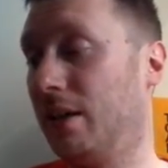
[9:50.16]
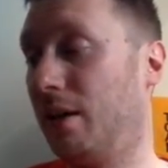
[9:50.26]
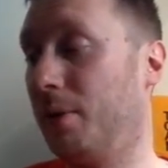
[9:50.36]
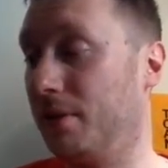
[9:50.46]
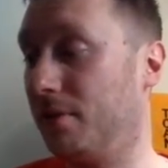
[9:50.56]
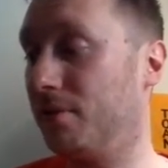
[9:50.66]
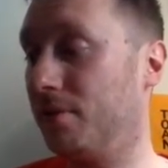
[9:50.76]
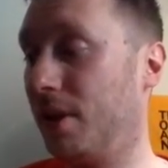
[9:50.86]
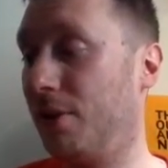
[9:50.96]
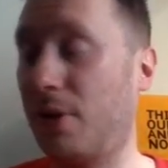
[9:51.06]
I mean,
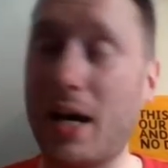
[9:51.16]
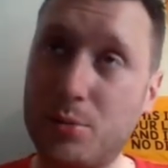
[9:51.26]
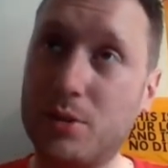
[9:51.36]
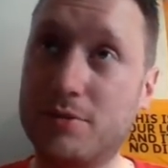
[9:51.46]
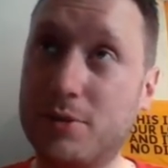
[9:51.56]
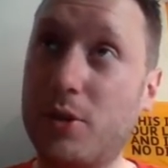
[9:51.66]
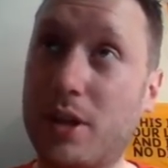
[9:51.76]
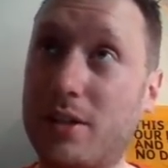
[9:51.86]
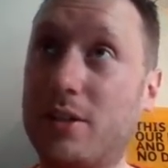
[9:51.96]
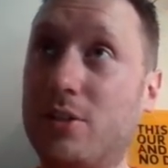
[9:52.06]
if had we not
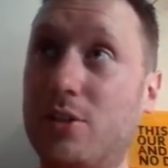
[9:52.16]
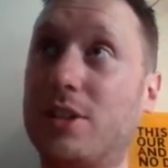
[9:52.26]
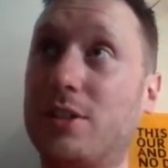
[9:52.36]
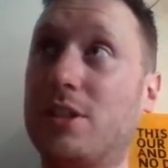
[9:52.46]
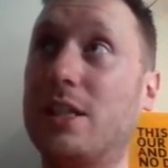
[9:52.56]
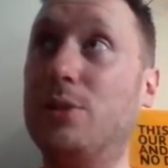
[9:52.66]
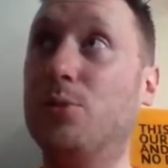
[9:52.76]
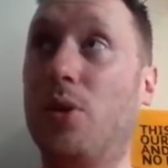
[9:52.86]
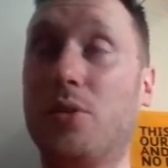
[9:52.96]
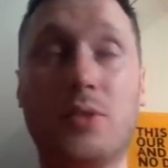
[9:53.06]
gone down to League
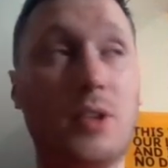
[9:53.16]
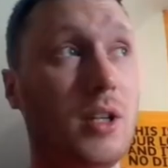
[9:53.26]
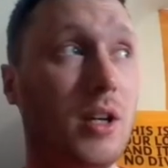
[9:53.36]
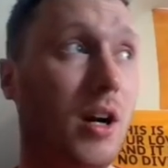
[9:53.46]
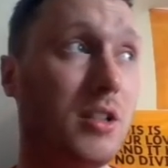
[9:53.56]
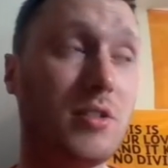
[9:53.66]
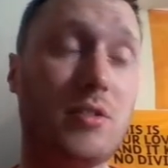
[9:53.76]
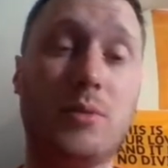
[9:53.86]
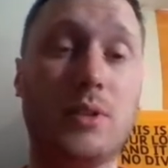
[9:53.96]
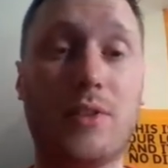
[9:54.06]
One, I don't
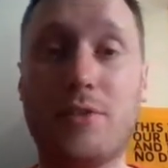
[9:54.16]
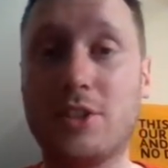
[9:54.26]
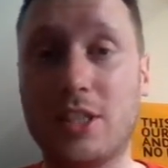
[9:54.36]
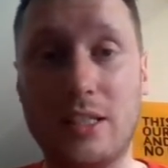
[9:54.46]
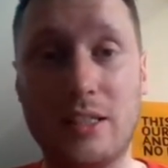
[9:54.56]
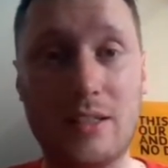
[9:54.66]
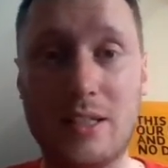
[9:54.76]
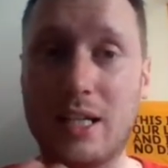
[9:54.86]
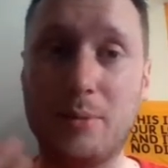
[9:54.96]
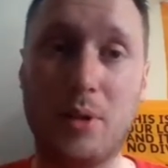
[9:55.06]
think we'd have ever seen
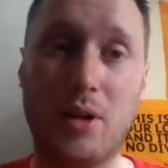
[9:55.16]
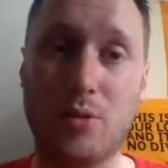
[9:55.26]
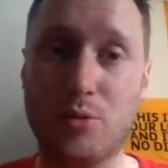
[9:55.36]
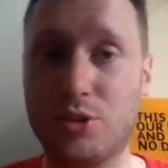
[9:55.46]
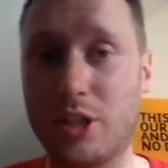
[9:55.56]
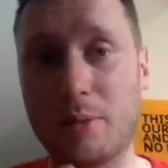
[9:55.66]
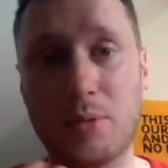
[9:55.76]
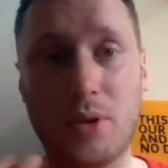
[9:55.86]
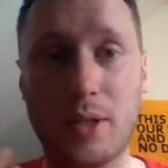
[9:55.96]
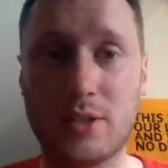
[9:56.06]
Danny Bart or Jack
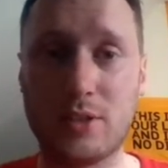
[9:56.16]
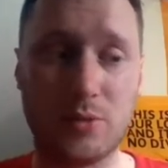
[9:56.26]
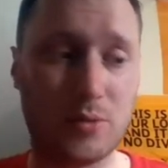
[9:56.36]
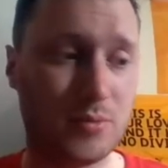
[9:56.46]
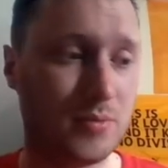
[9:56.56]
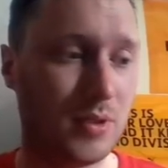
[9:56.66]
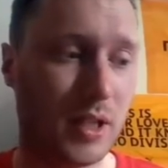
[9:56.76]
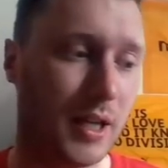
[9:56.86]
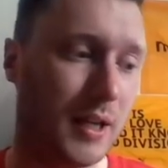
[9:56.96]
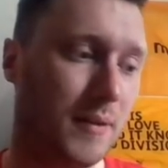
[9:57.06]
Price or
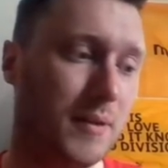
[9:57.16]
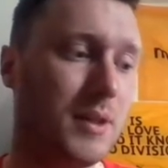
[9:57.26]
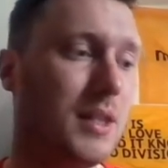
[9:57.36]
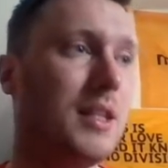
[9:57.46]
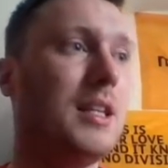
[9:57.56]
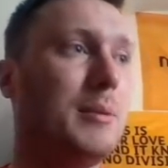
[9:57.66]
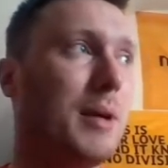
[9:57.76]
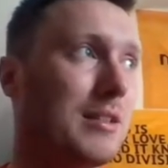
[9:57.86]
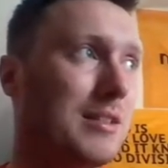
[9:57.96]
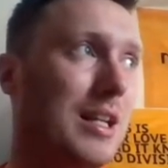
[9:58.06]

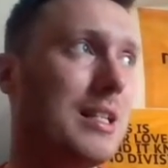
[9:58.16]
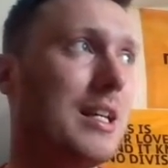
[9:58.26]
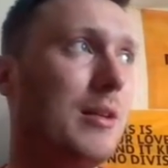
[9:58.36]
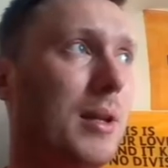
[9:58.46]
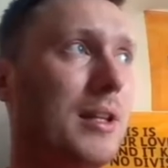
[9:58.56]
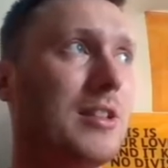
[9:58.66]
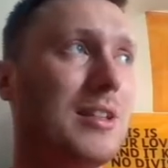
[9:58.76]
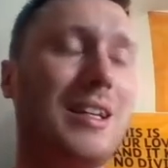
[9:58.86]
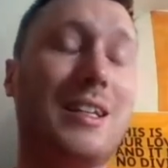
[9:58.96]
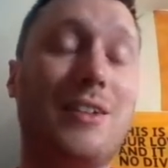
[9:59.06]
Ebanks Landell, players
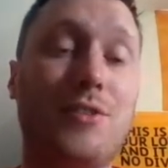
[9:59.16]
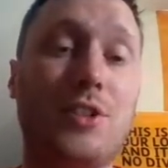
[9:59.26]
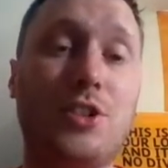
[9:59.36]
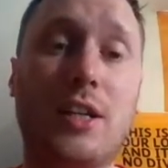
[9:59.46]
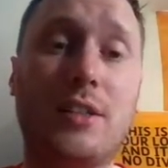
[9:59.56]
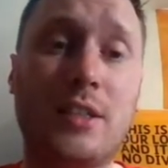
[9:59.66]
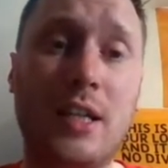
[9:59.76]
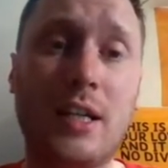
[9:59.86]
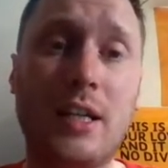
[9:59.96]
like that, given the chance.